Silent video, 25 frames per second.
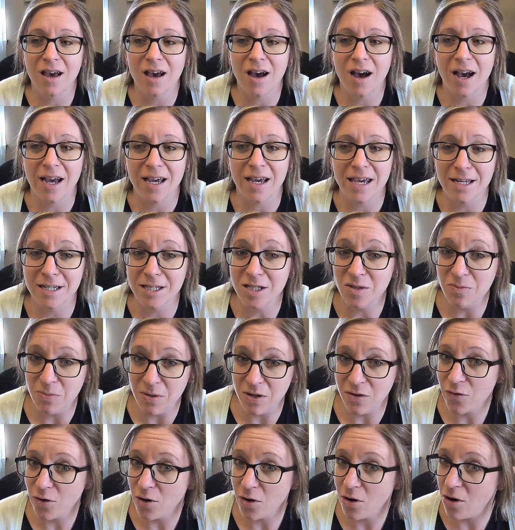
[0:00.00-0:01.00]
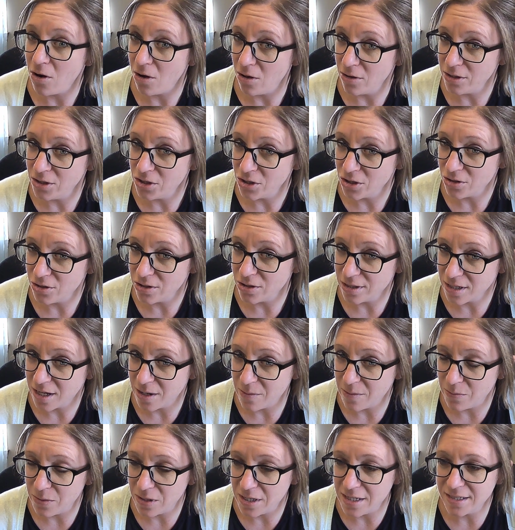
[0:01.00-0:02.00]
I can't speak for all insurance
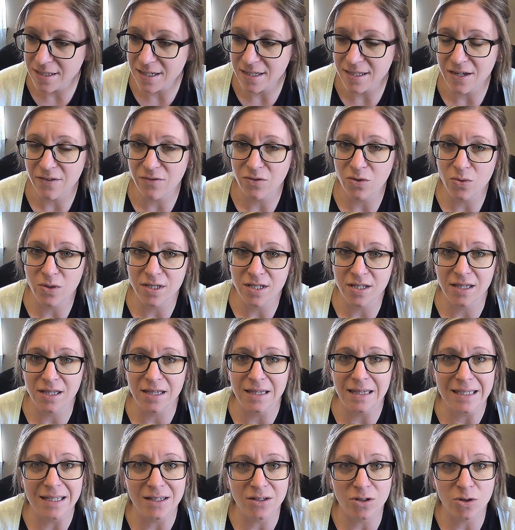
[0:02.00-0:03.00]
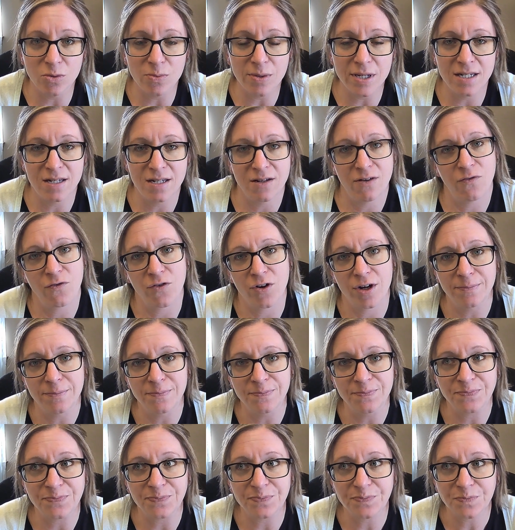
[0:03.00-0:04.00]
companies because everyone's a little bit different.
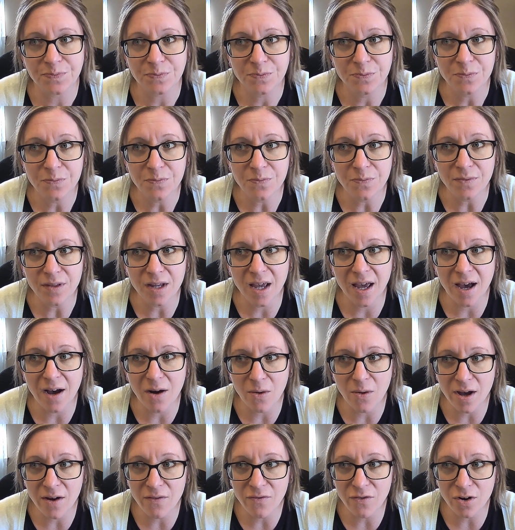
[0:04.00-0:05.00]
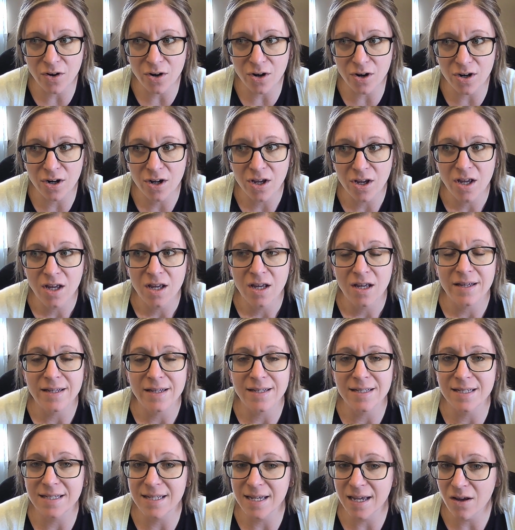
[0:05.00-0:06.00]
However,
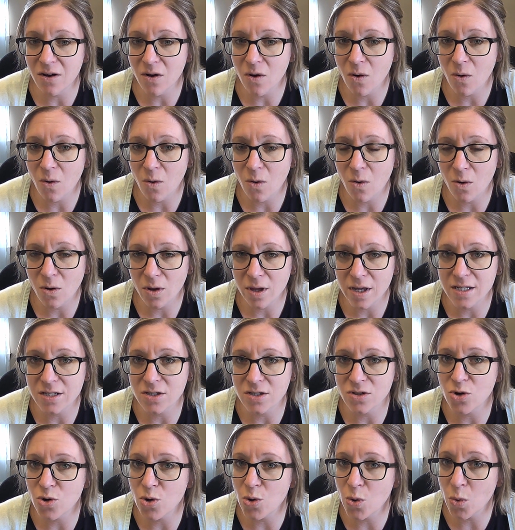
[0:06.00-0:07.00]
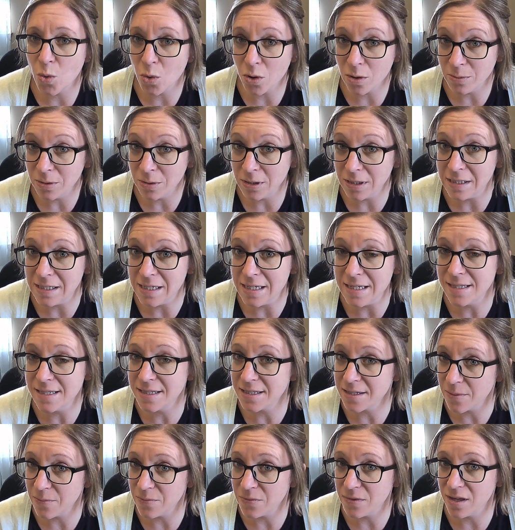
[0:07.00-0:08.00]
sinkhole is normally
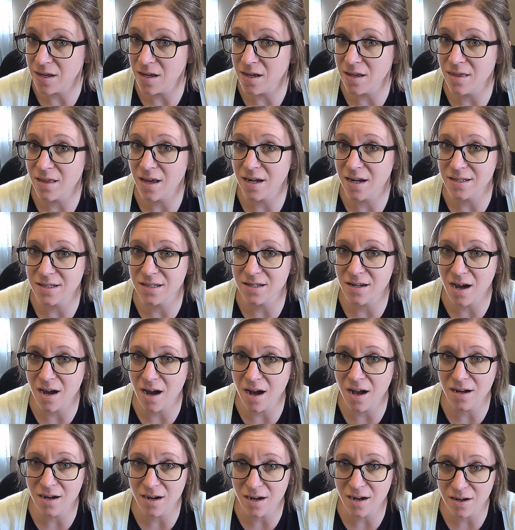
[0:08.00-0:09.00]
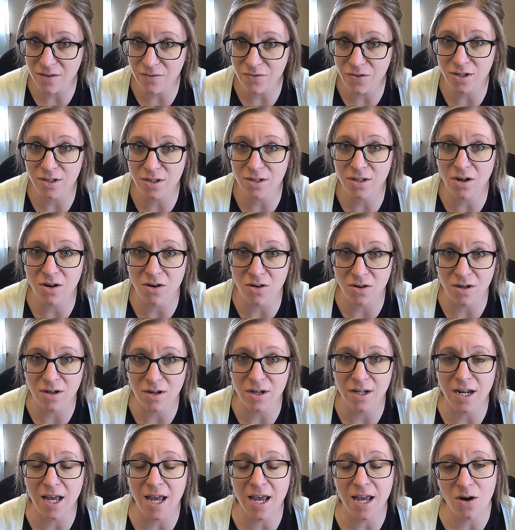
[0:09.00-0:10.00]
something that is not covered
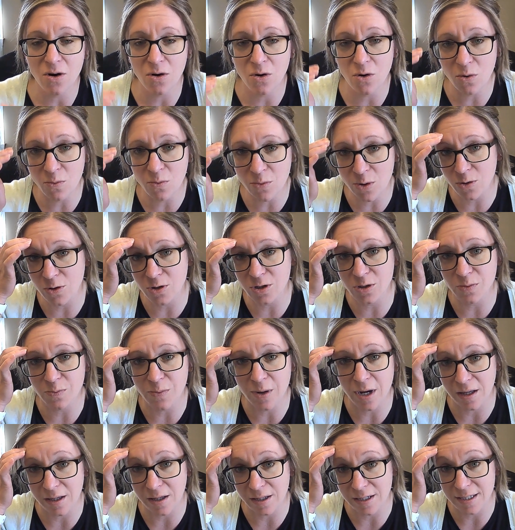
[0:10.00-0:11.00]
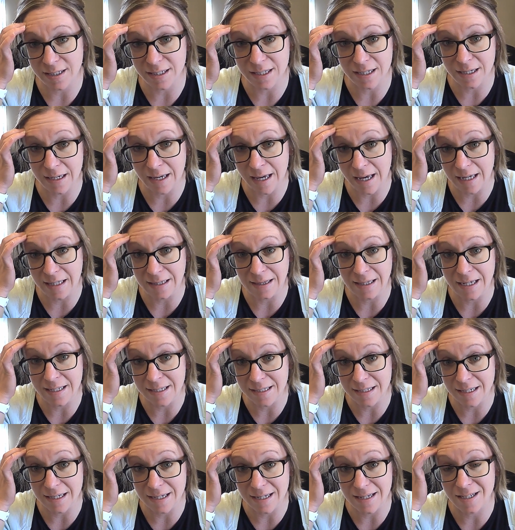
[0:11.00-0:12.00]
on a homeowner's policy unless
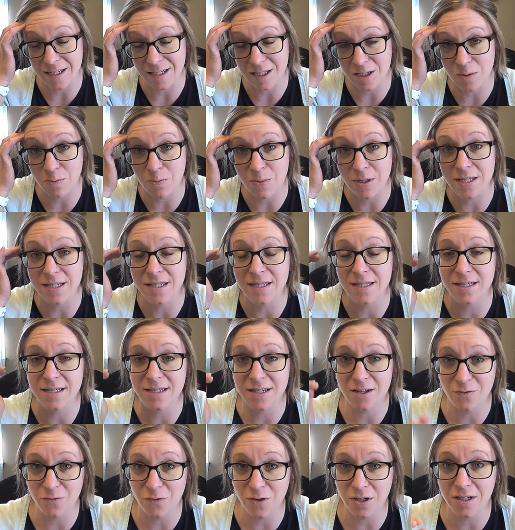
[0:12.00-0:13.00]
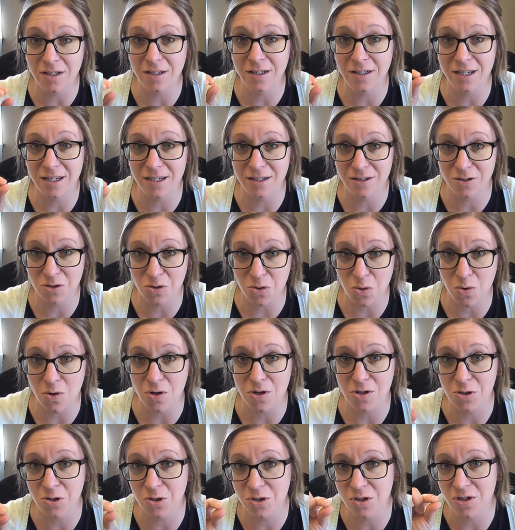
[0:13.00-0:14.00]
it is specifically
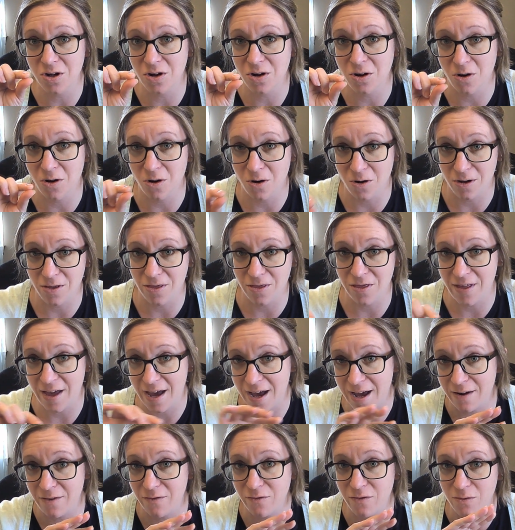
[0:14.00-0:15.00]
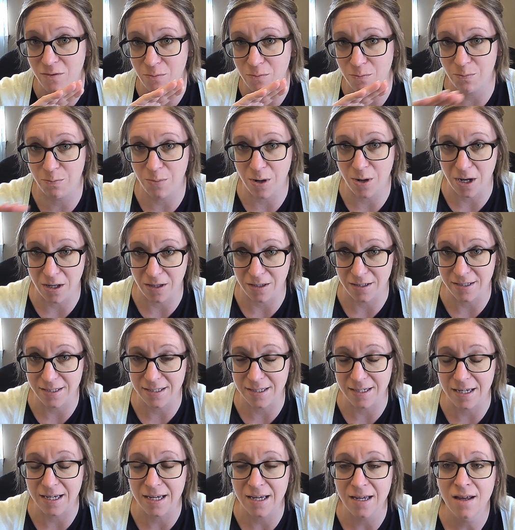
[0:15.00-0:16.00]
endorsed on that
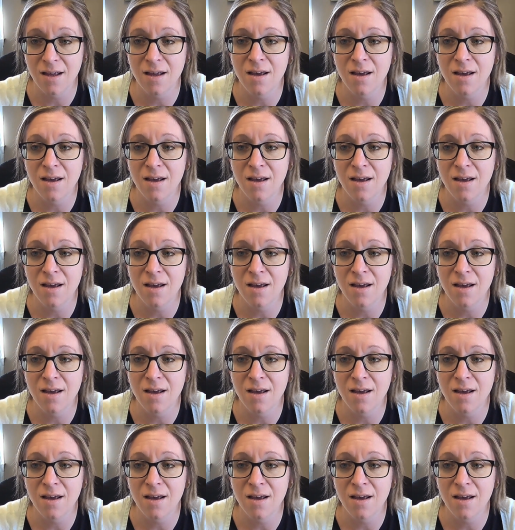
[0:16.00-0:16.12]
policy.